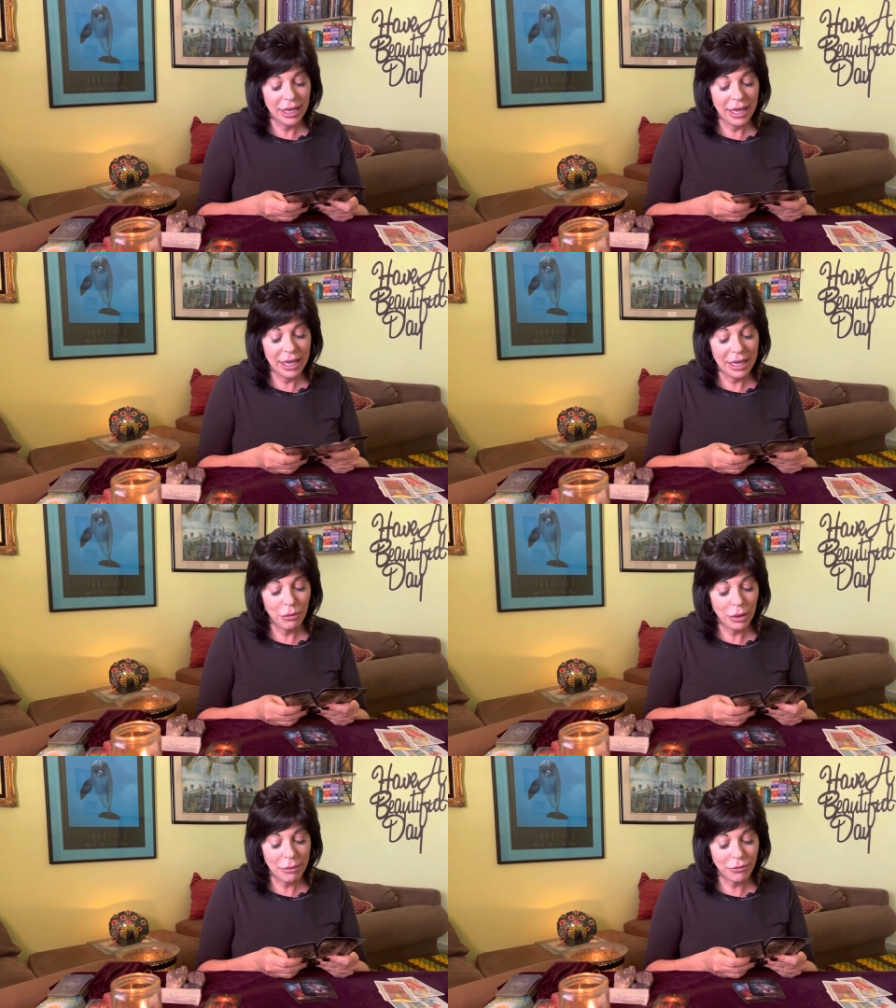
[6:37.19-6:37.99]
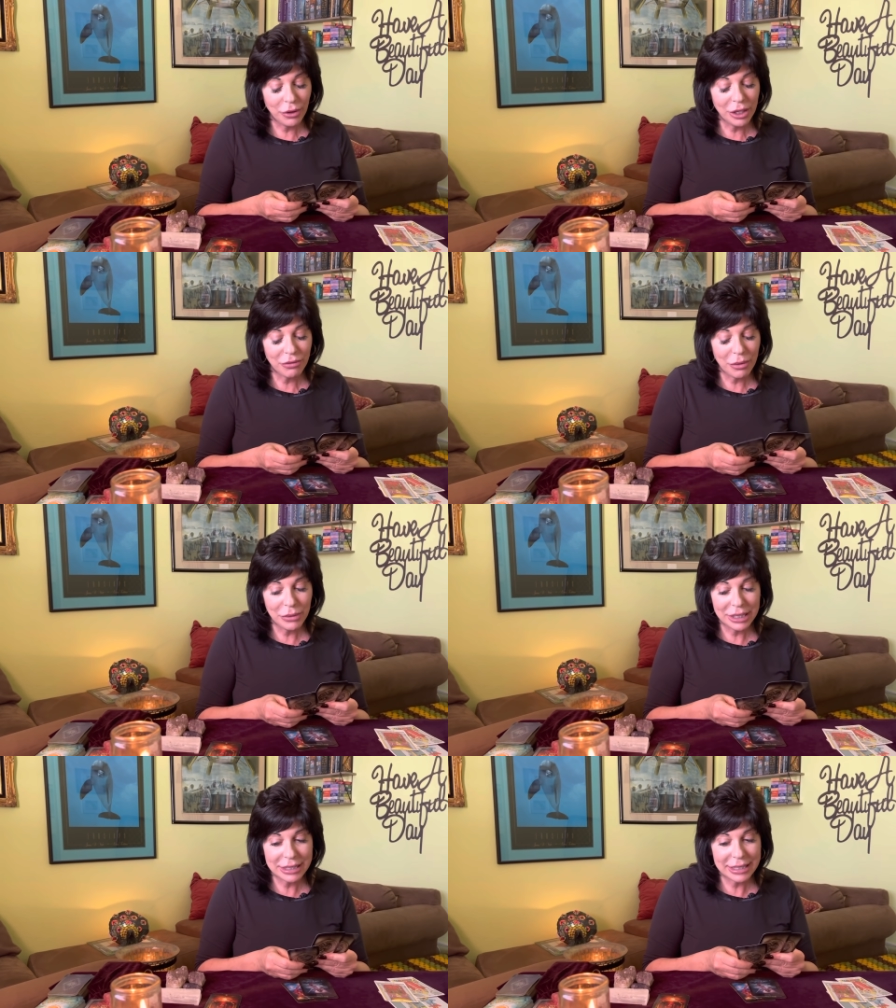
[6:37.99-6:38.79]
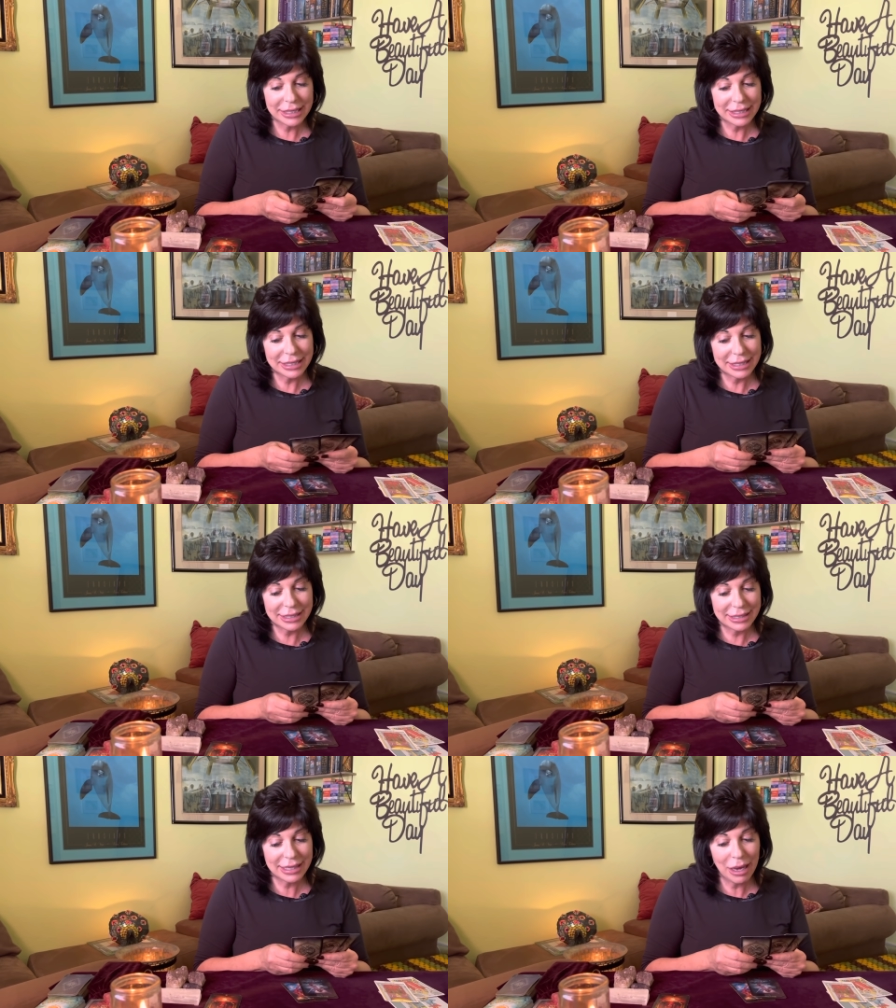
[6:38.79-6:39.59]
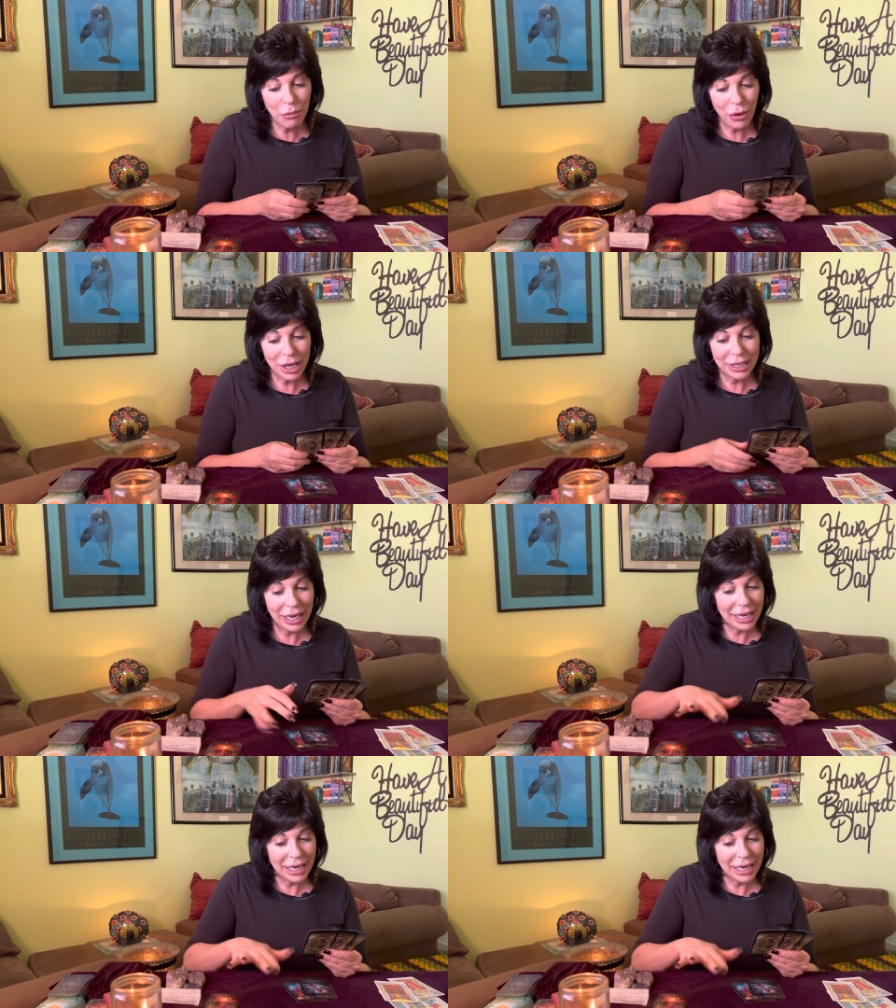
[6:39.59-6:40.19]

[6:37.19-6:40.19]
And what I'm feeling from this is someone